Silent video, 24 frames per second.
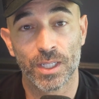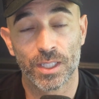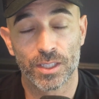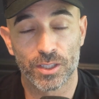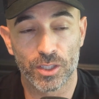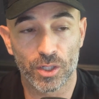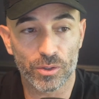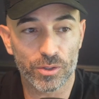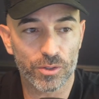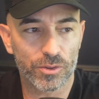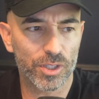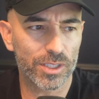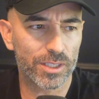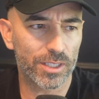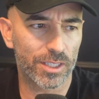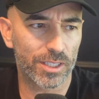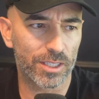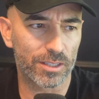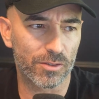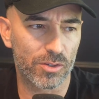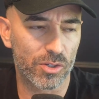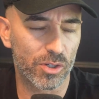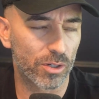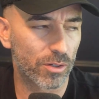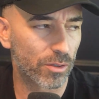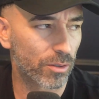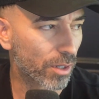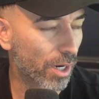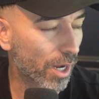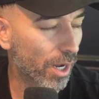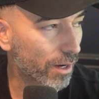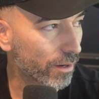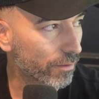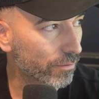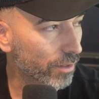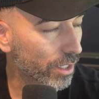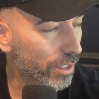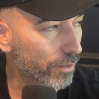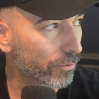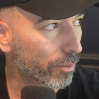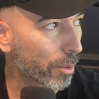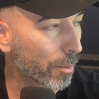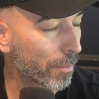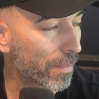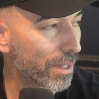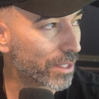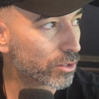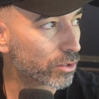The other thing to consider kind of like from
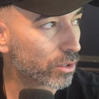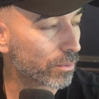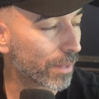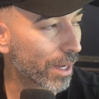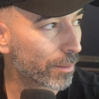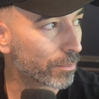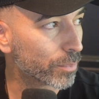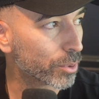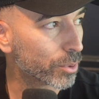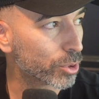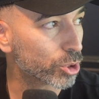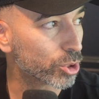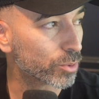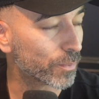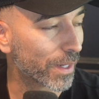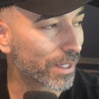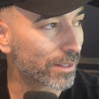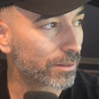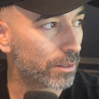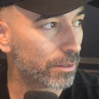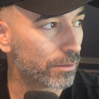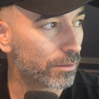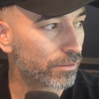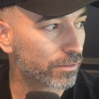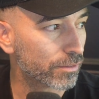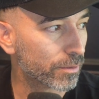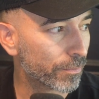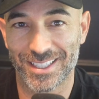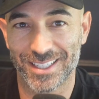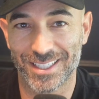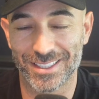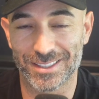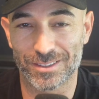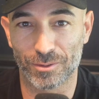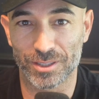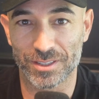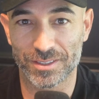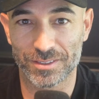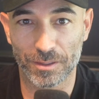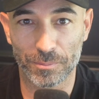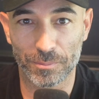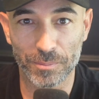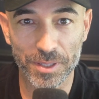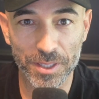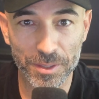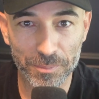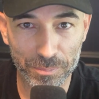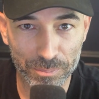a mental map perspective is when
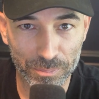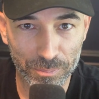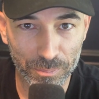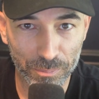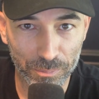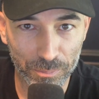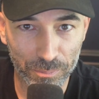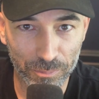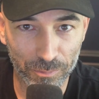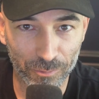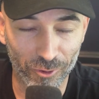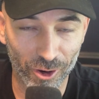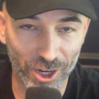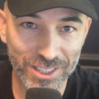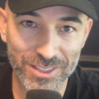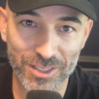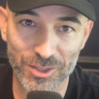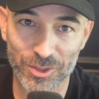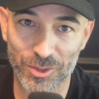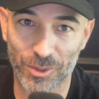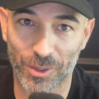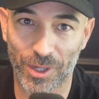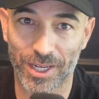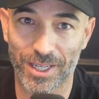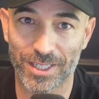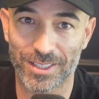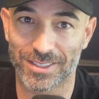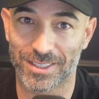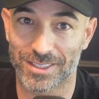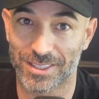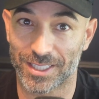somebody raises their hand and says,